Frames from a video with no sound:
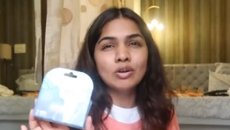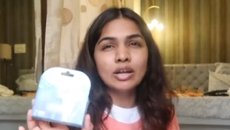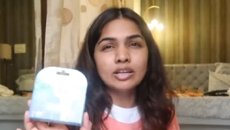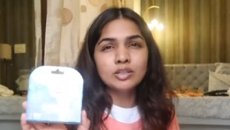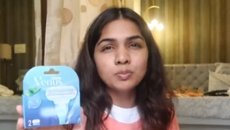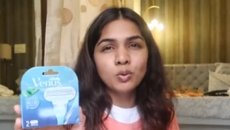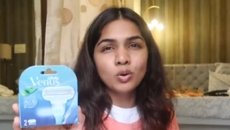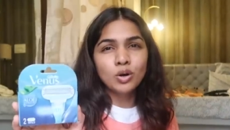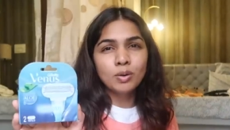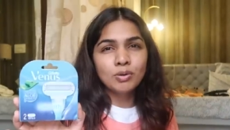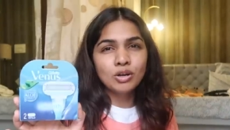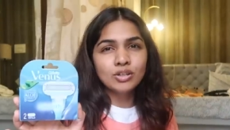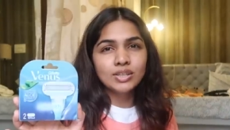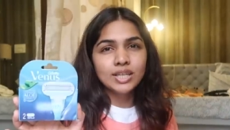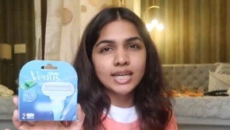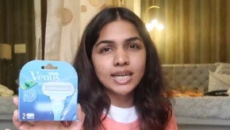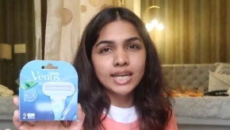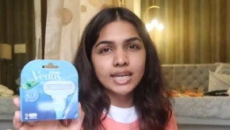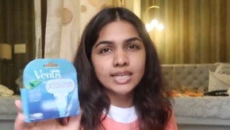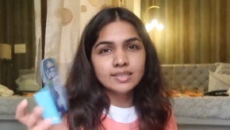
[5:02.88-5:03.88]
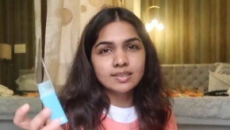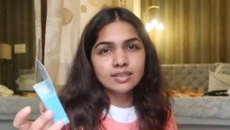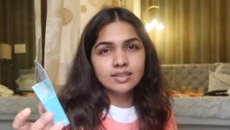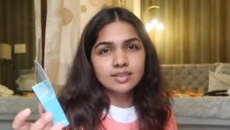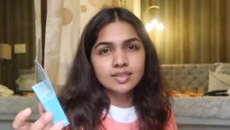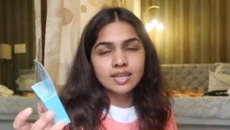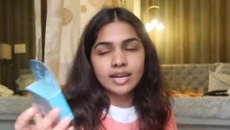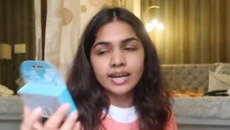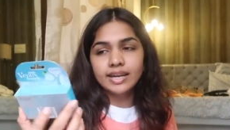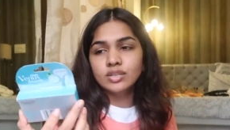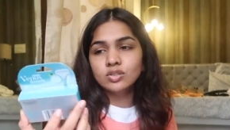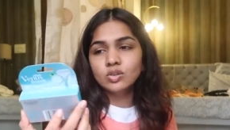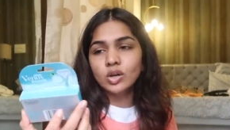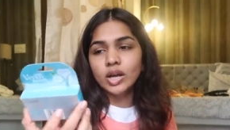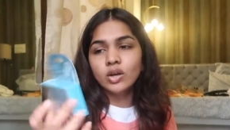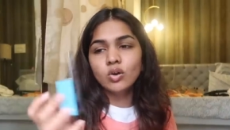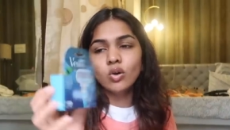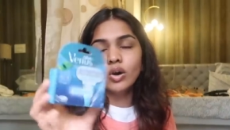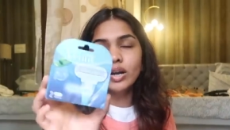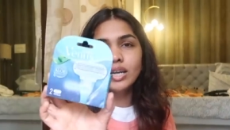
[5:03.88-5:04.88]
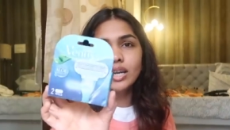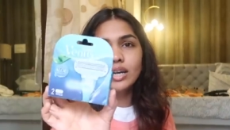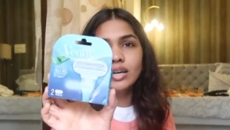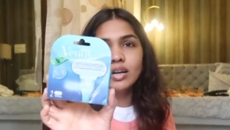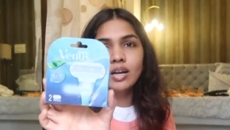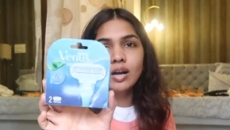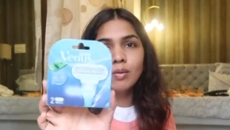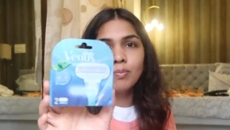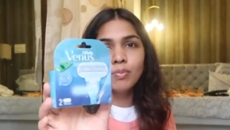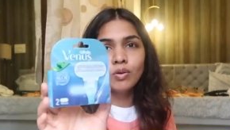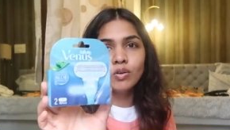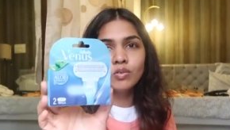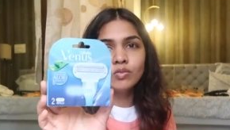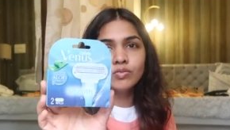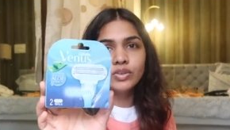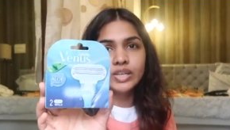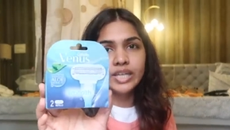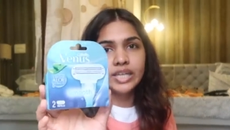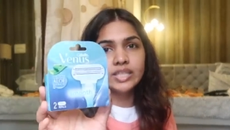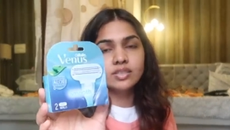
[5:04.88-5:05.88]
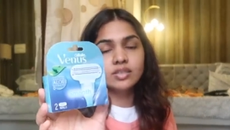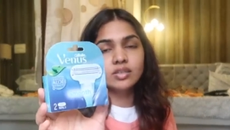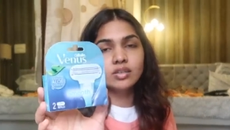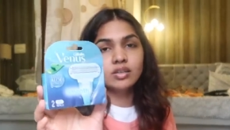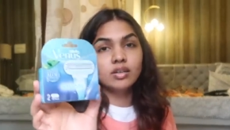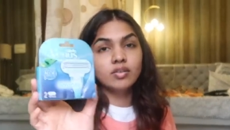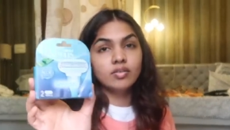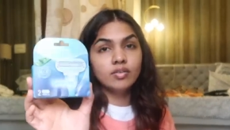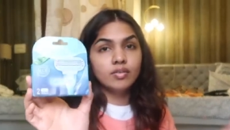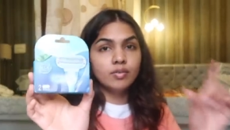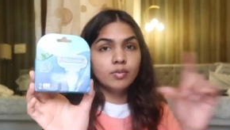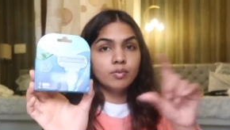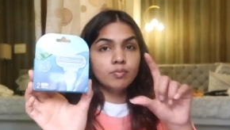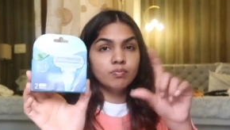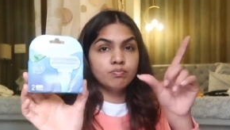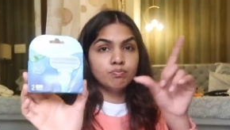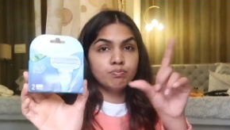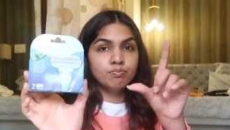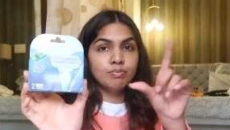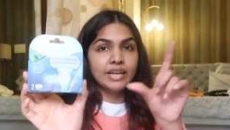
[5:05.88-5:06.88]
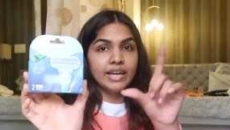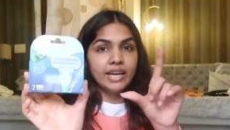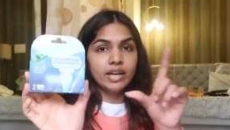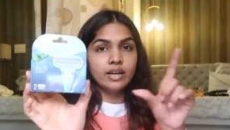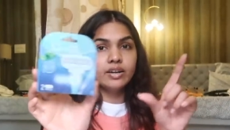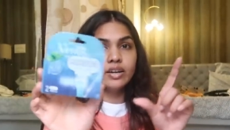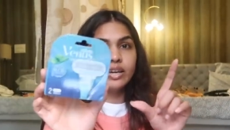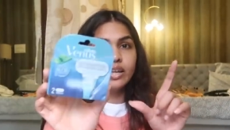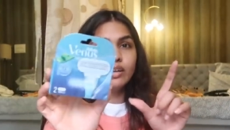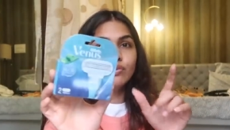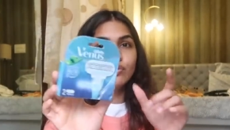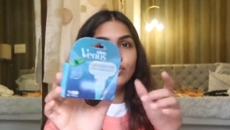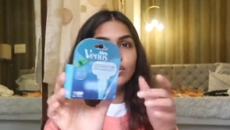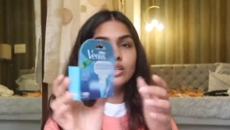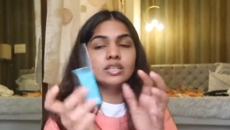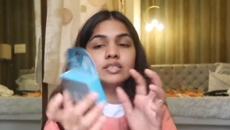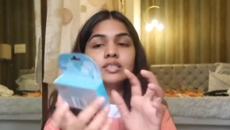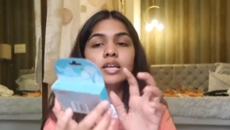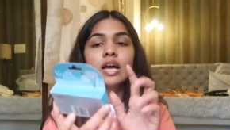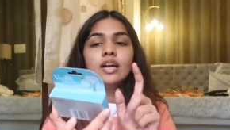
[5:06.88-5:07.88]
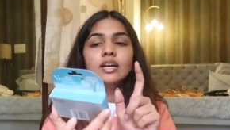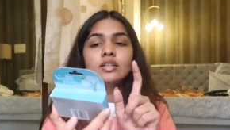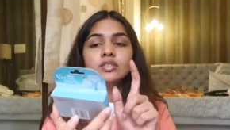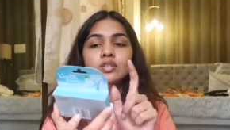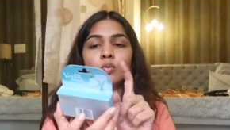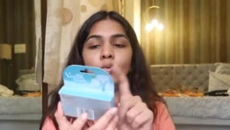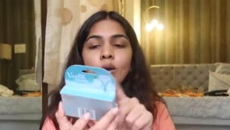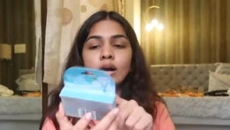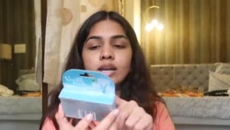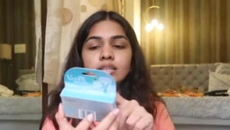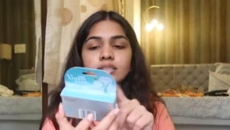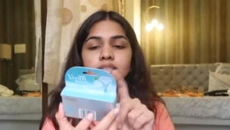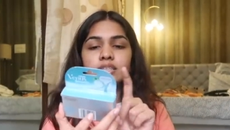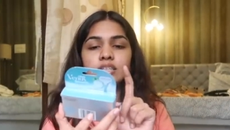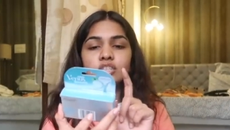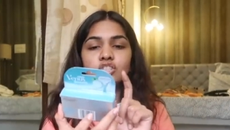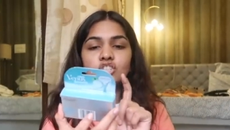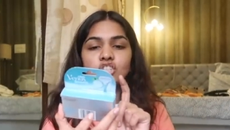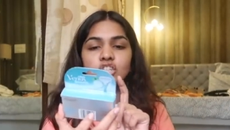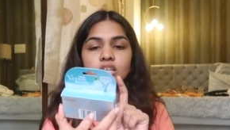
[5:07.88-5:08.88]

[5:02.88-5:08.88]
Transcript: I spoke about the razors, right? So I got like a couple of razor blade refills. So one is the